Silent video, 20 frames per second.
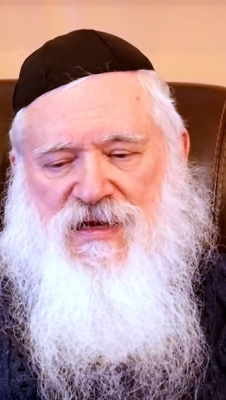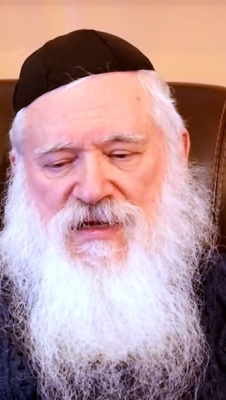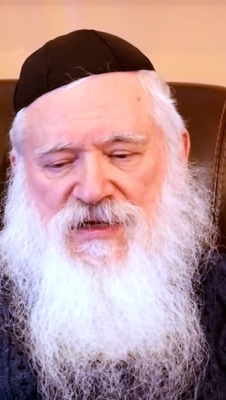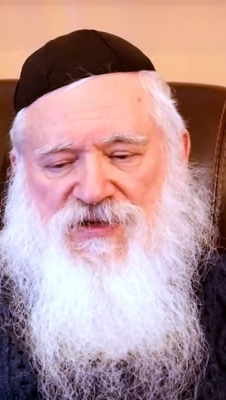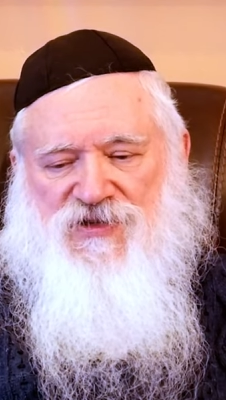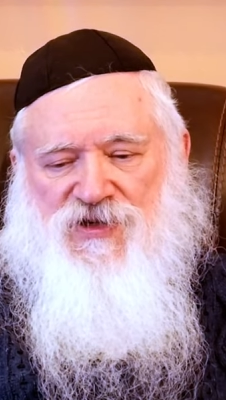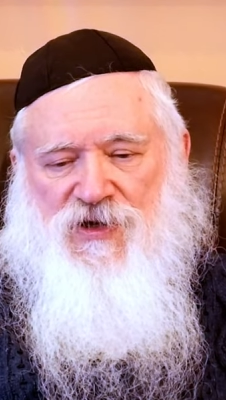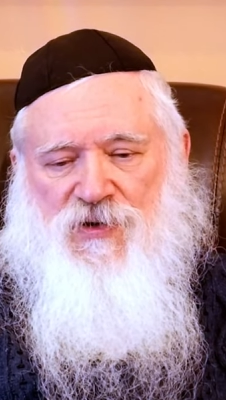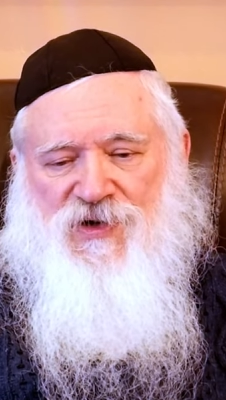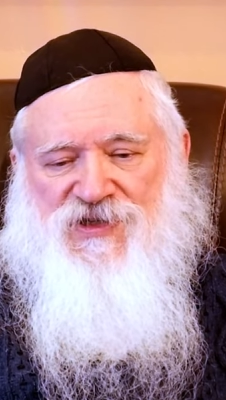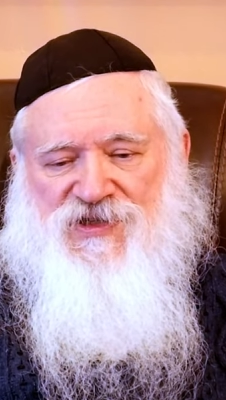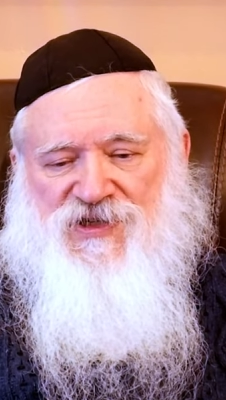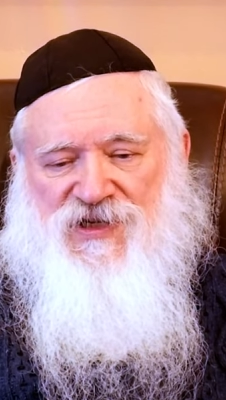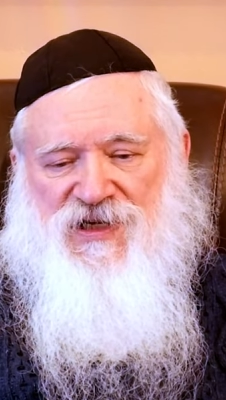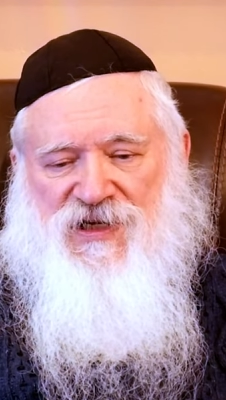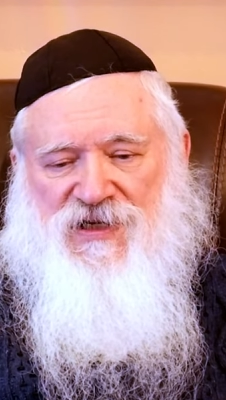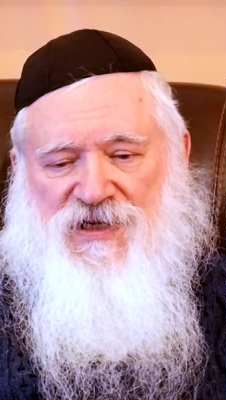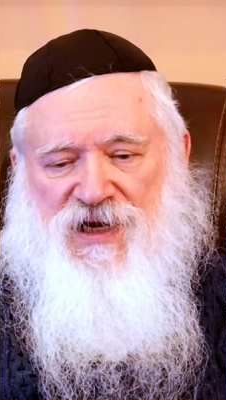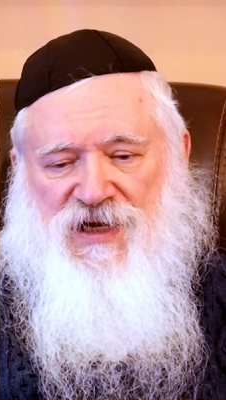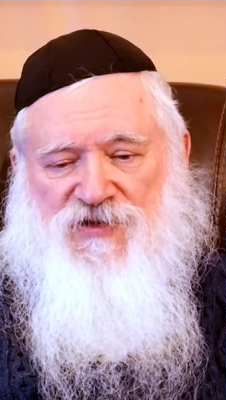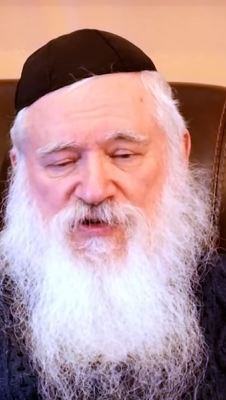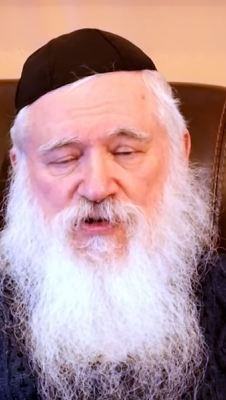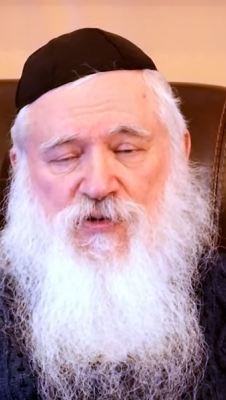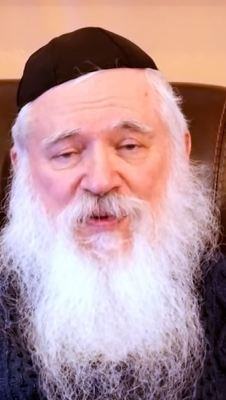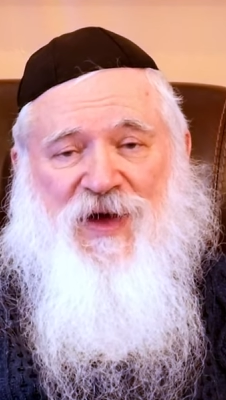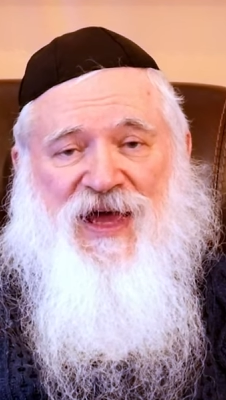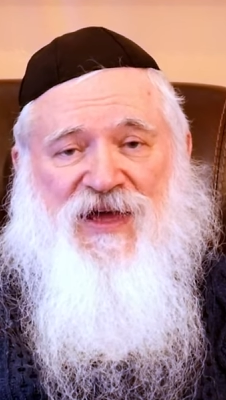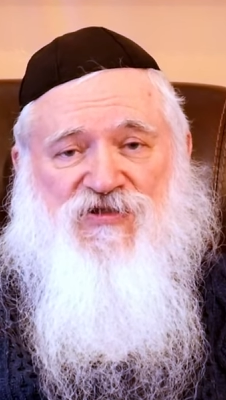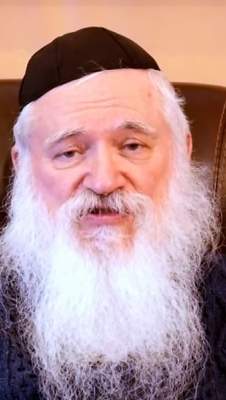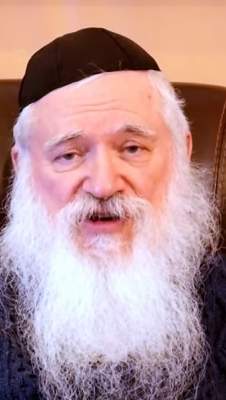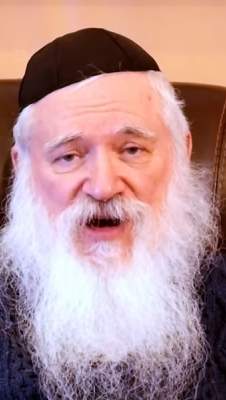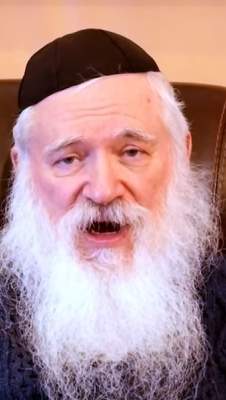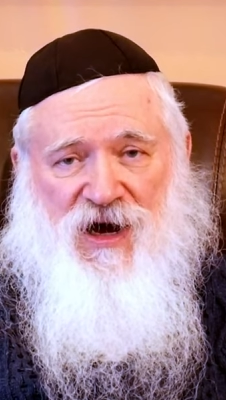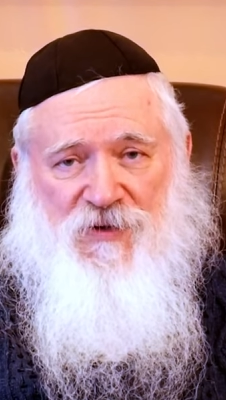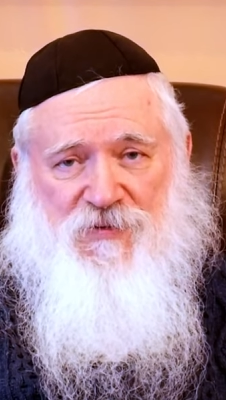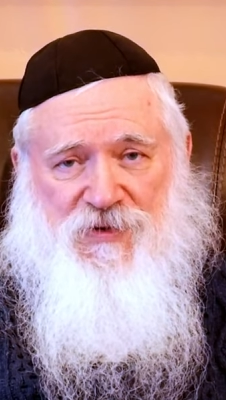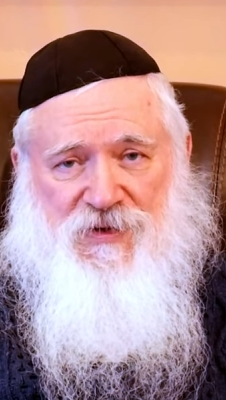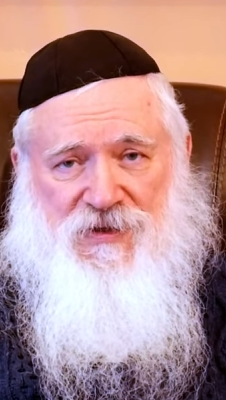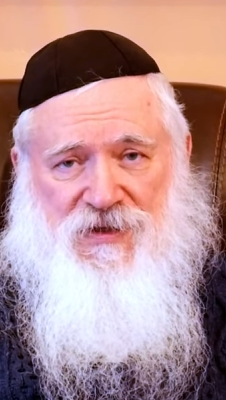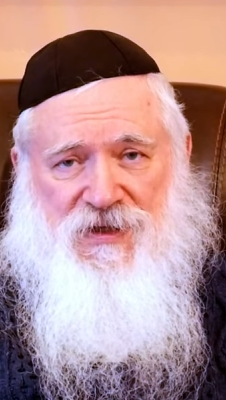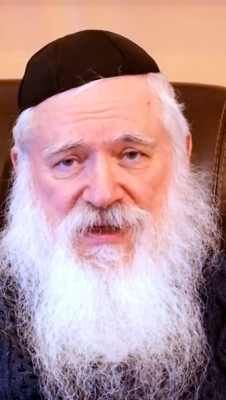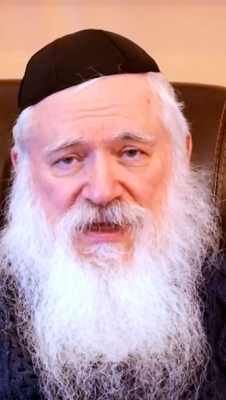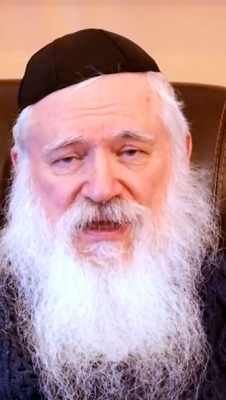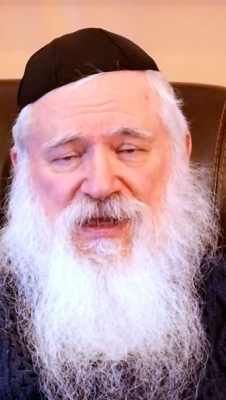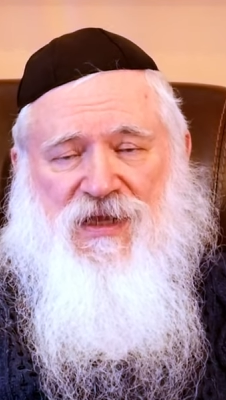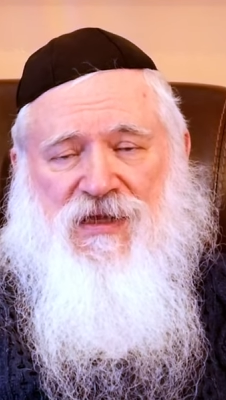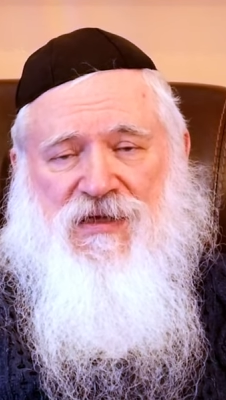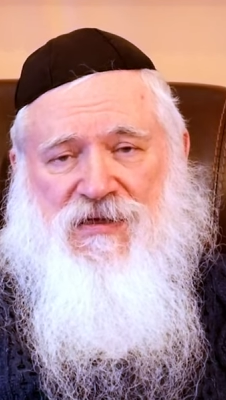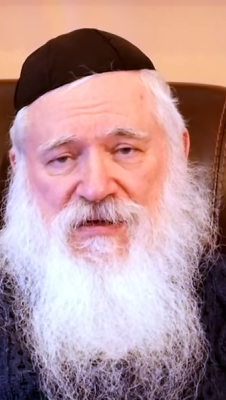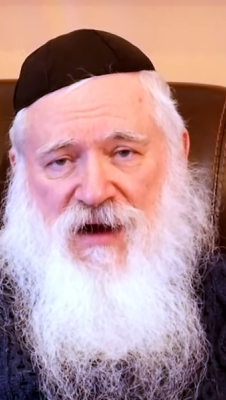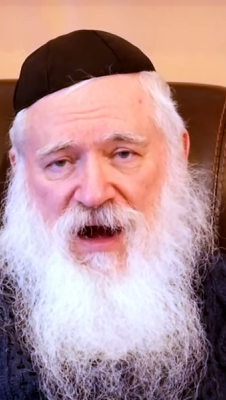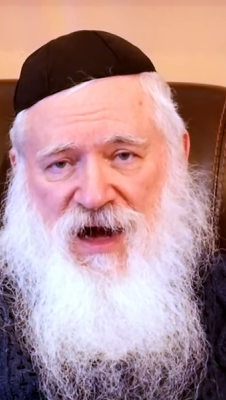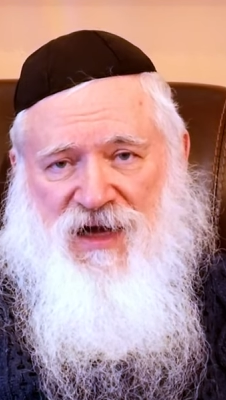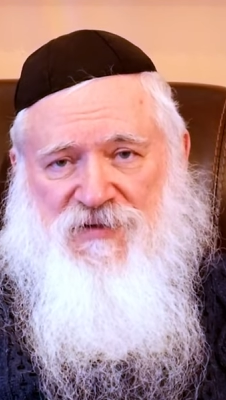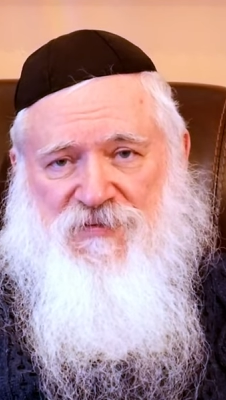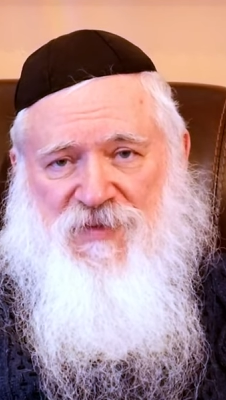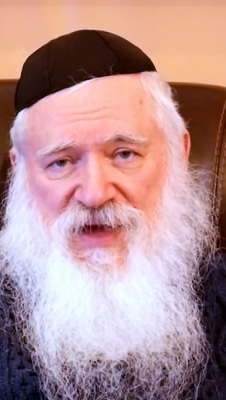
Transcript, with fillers: So it's a, a two-man job. God